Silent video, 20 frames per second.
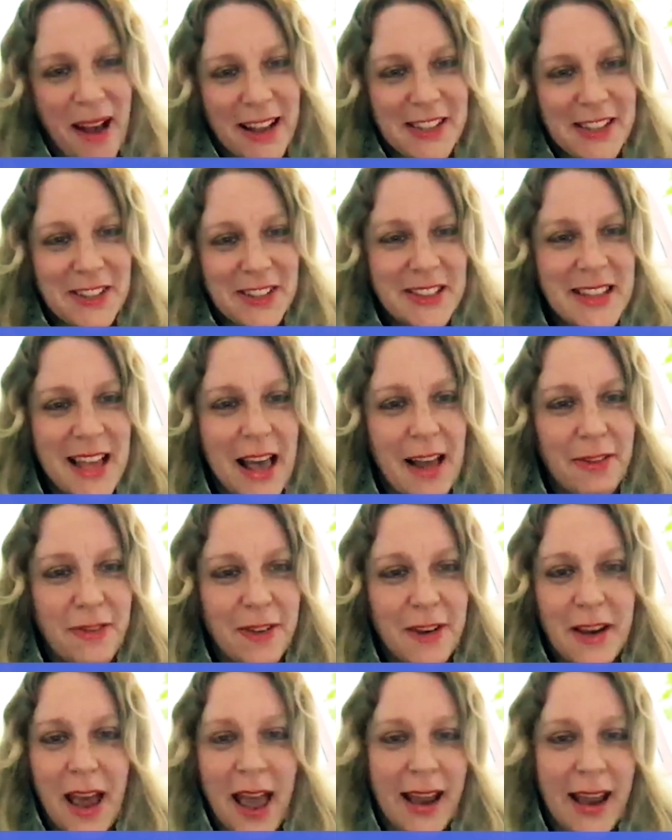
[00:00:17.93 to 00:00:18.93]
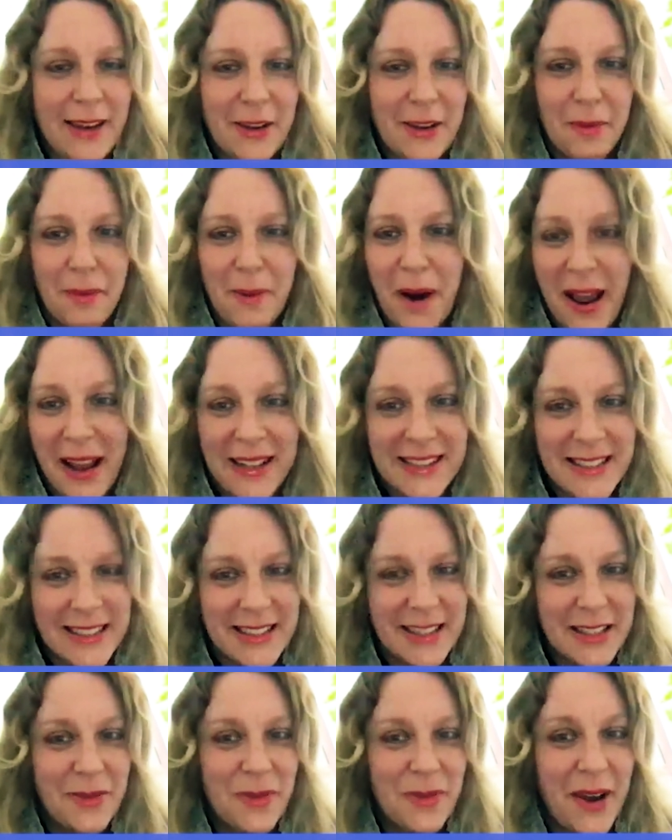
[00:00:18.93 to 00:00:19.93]
yourself and your
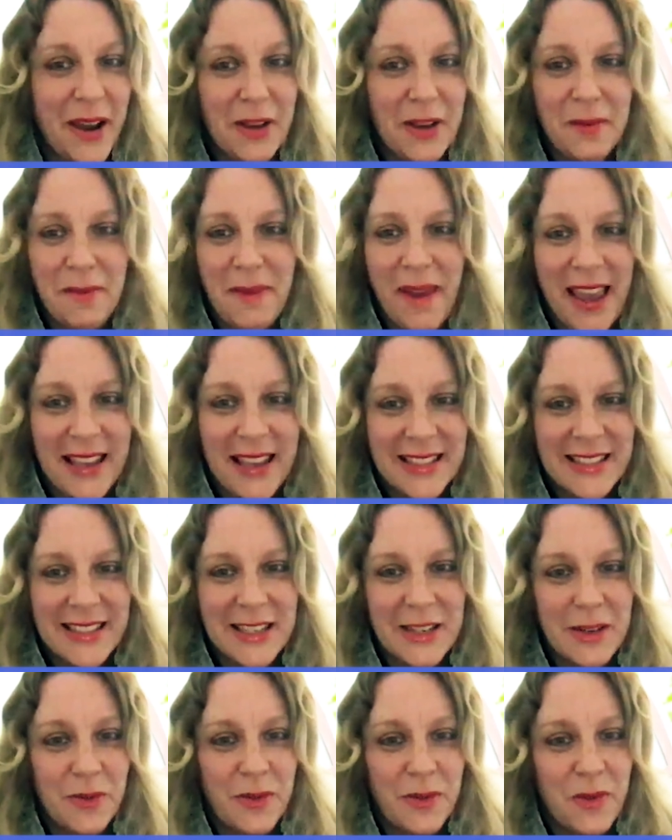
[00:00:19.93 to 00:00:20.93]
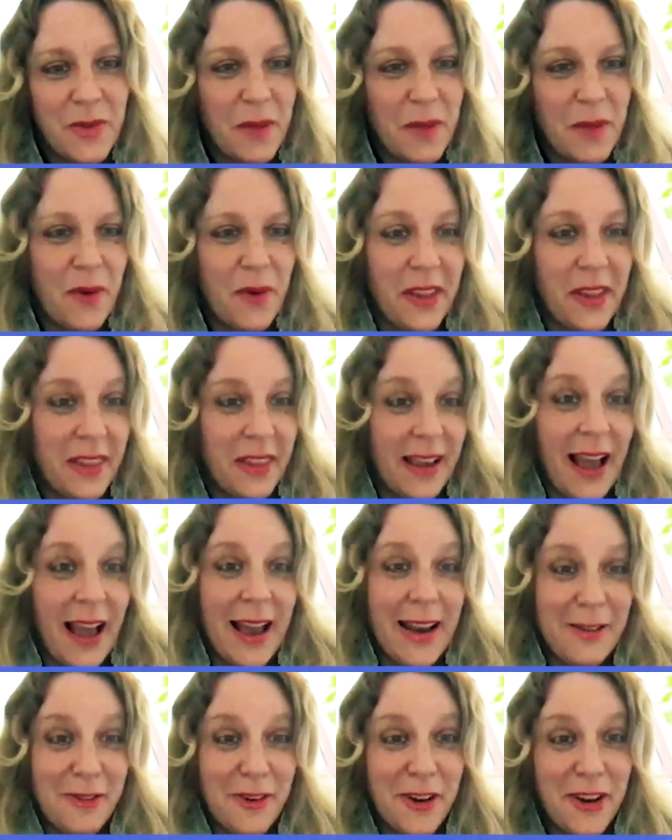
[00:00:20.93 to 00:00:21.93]
practice and where you're based and the
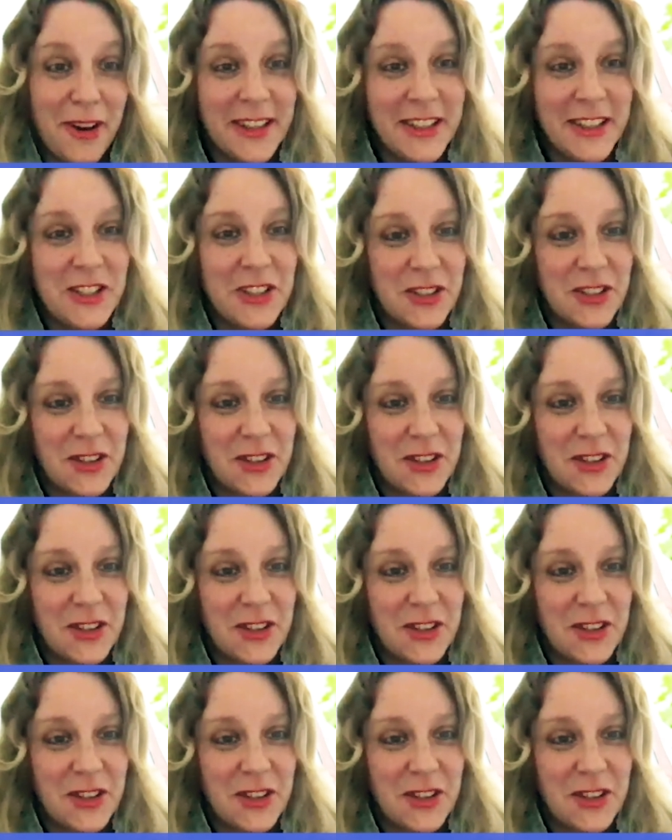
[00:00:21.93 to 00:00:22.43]
kind of work that you do.